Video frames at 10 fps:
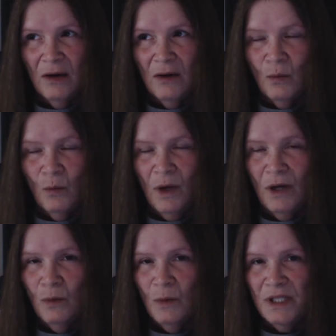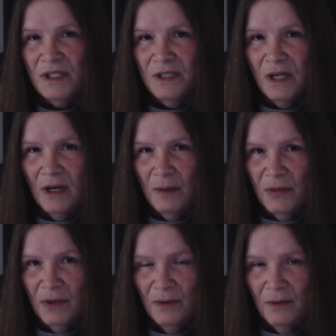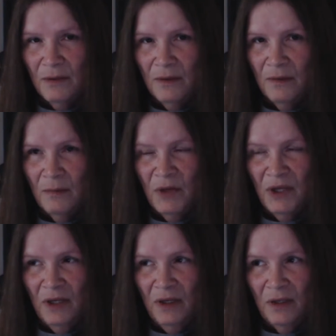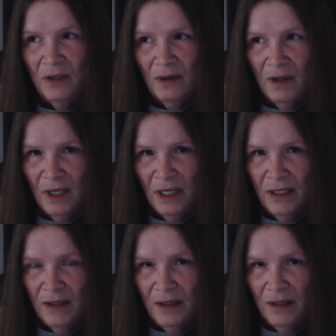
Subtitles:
where we stop being in line